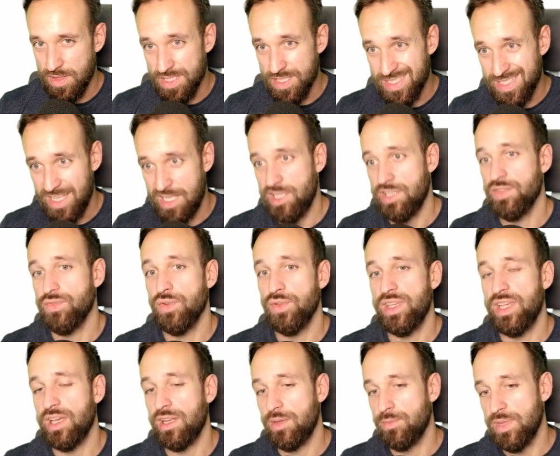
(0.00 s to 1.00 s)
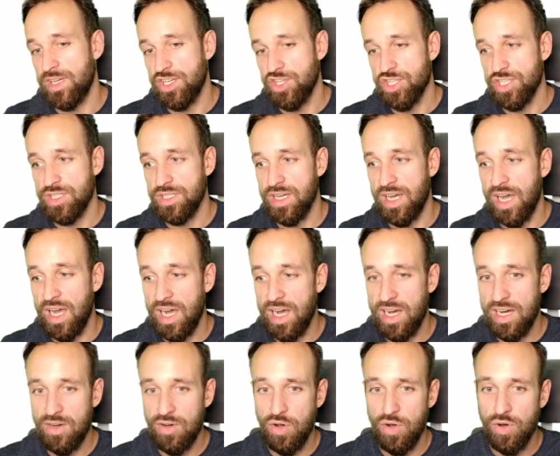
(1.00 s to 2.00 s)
settings for the animation are